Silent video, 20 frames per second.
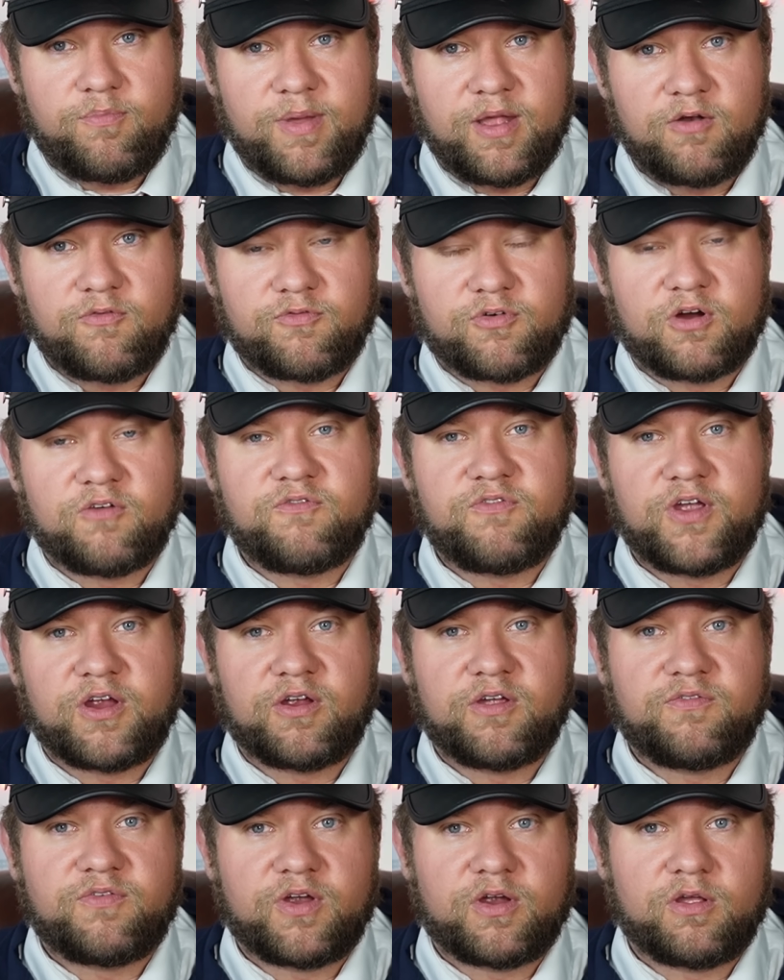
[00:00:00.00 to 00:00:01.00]
been for a
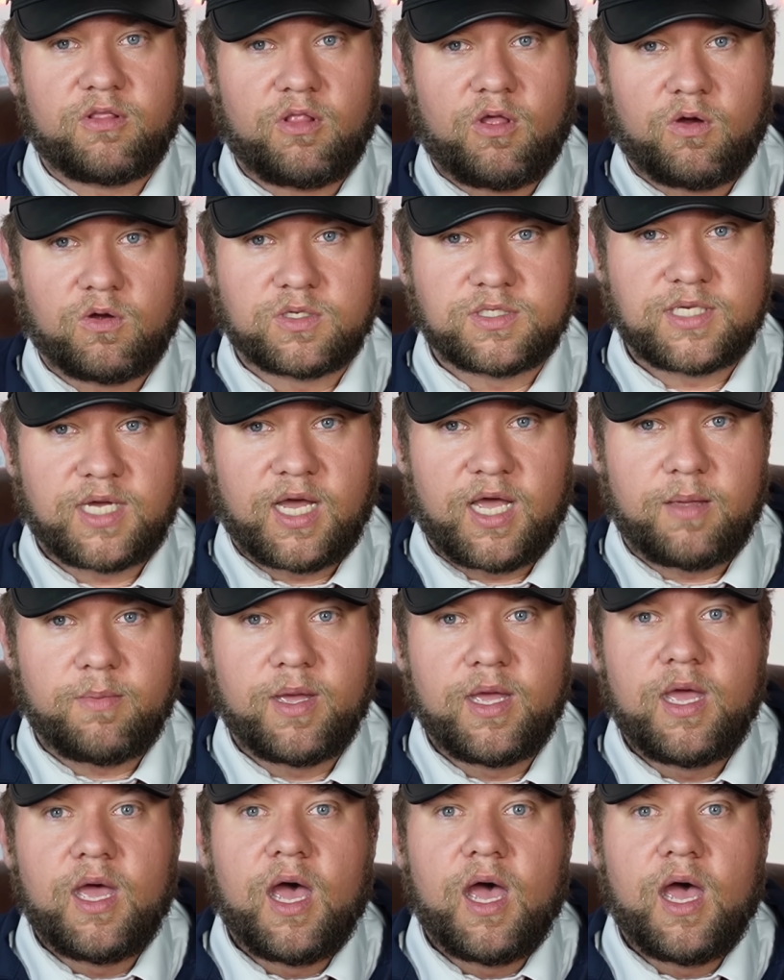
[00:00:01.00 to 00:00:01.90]
very, very long time.